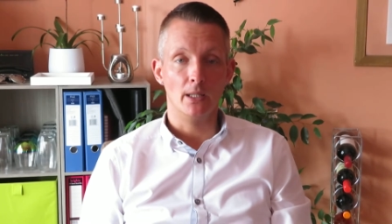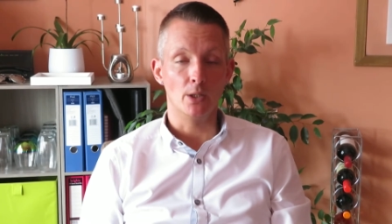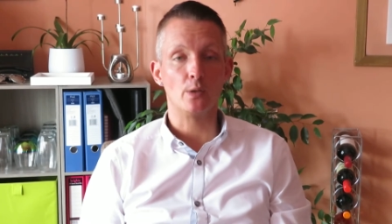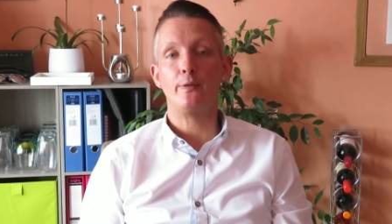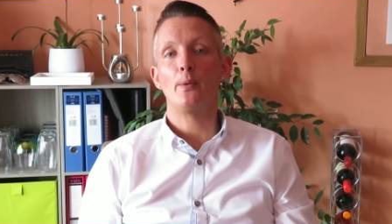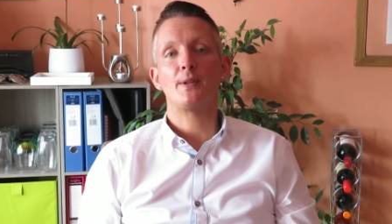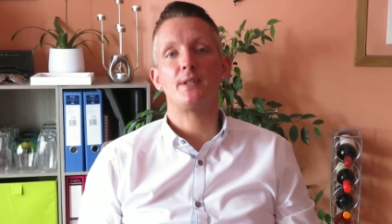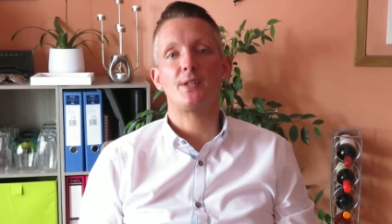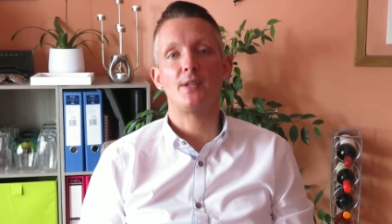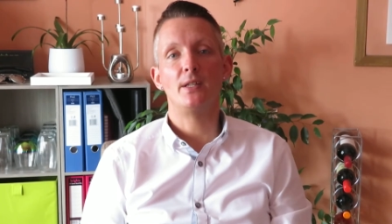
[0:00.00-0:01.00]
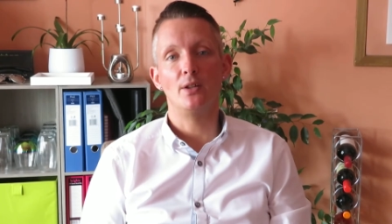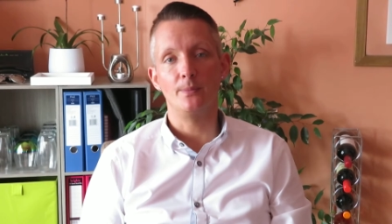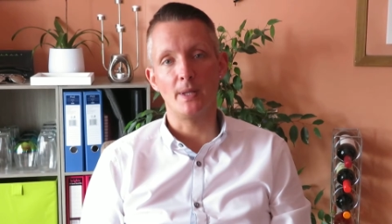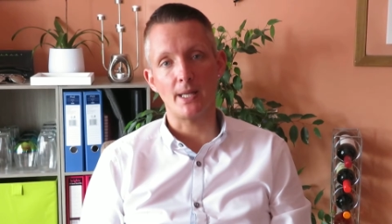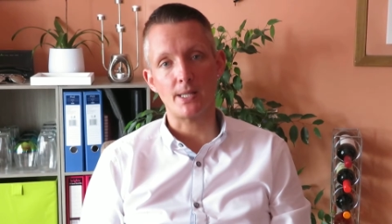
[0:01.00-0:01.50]
I look forward to seeing you
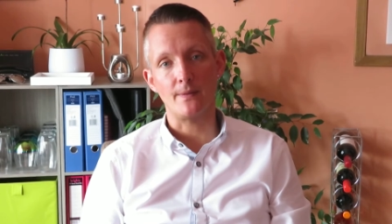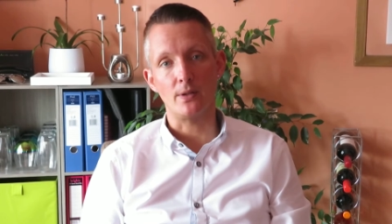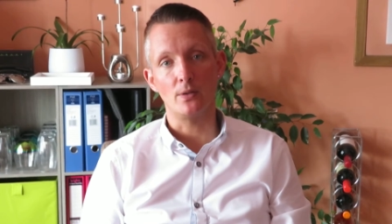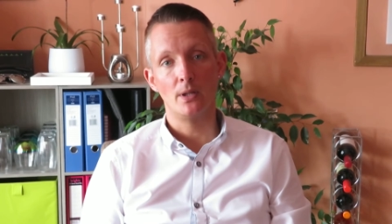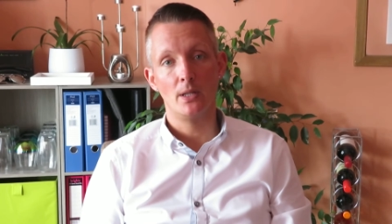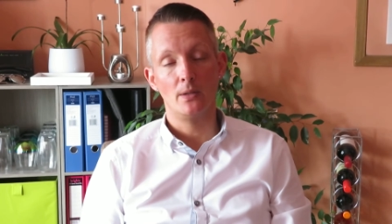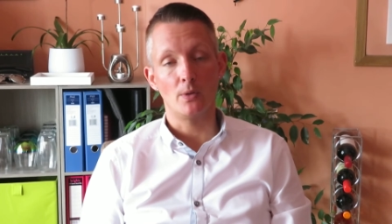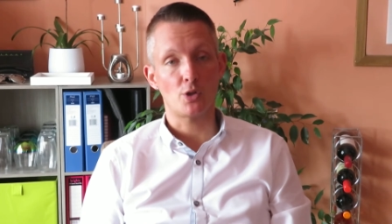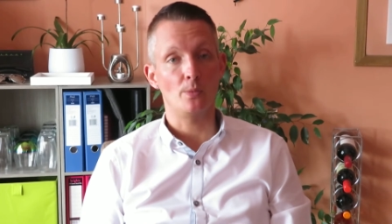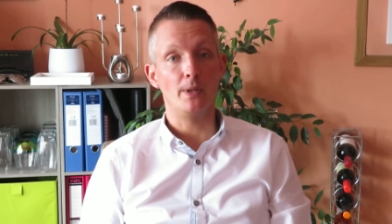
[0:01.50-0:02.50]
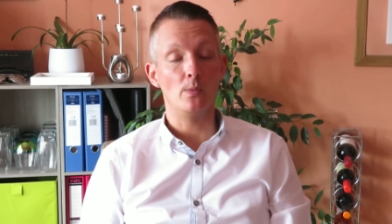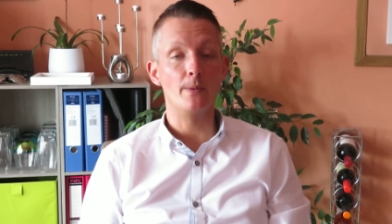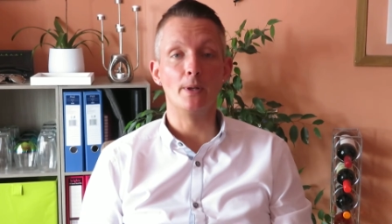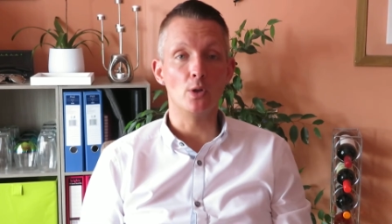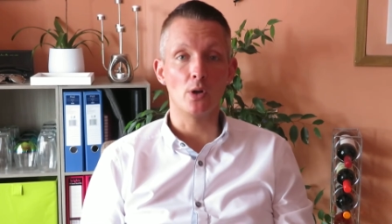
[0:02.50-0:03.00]
in my next video, which will be a wee
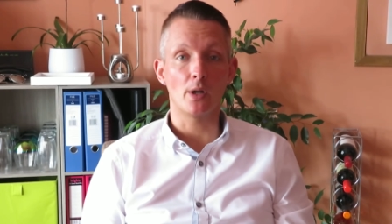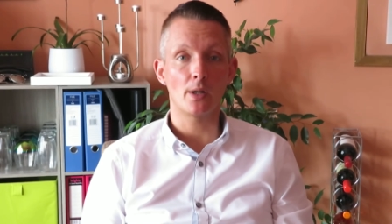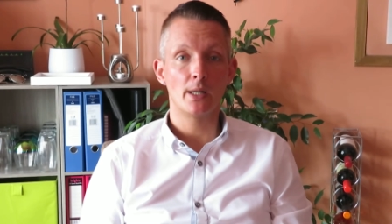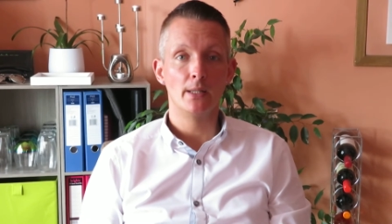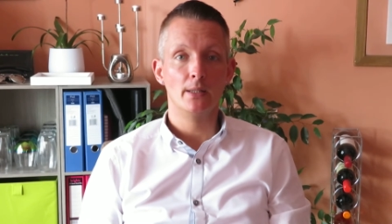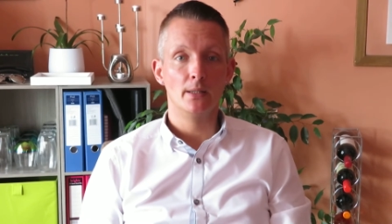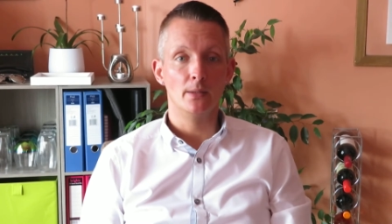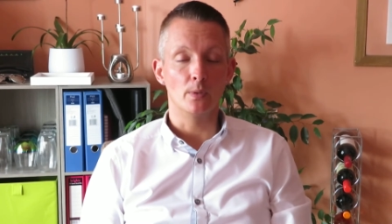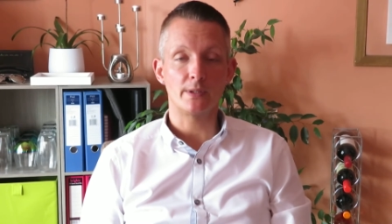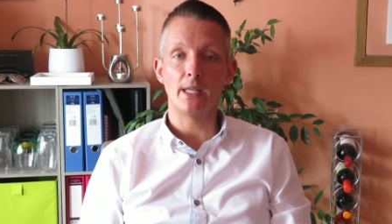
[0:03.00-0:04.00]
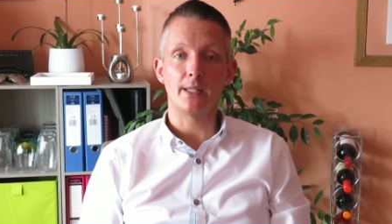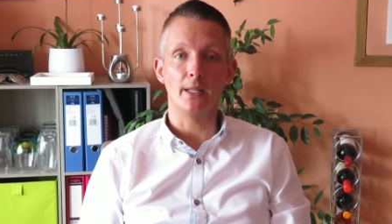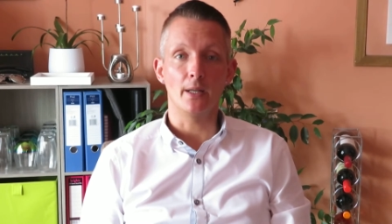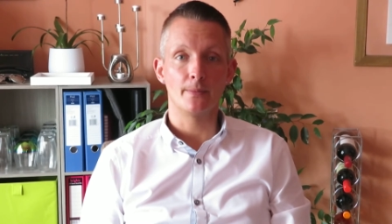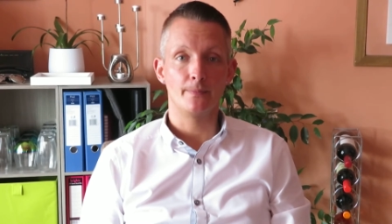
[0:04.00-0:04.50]
bit longer. Well, take
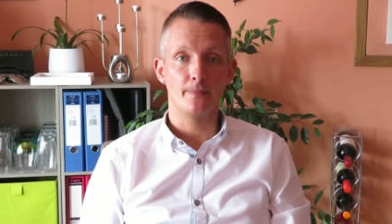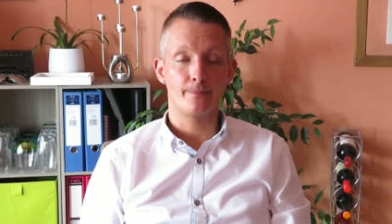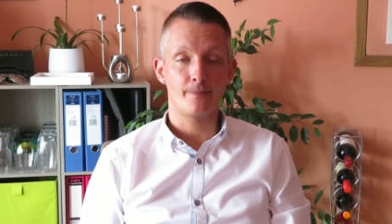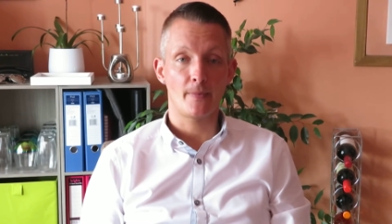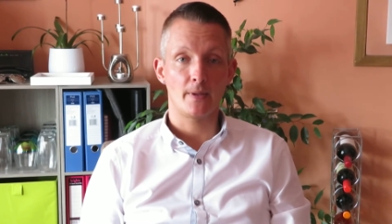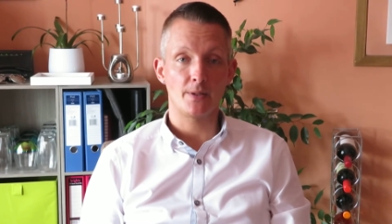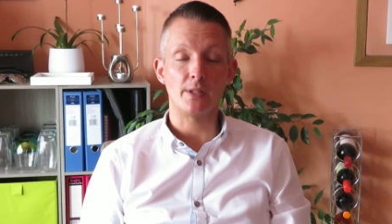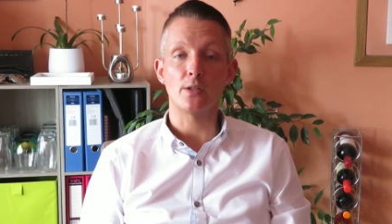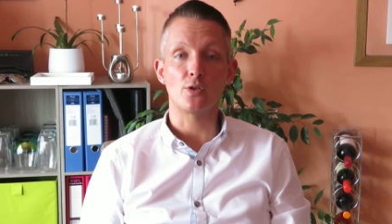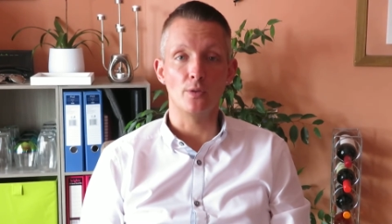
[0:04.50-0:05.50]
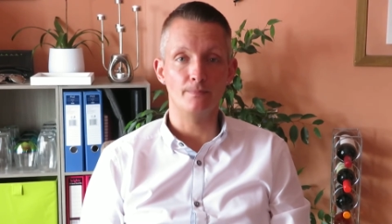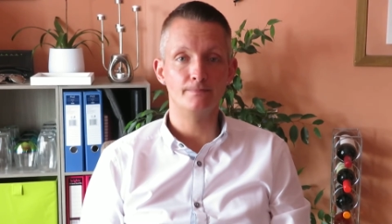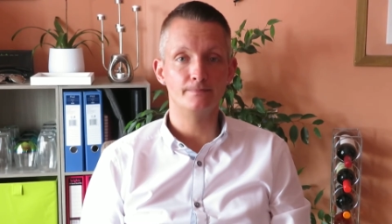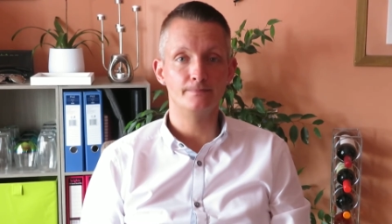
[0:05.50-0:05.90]
care. See you soon.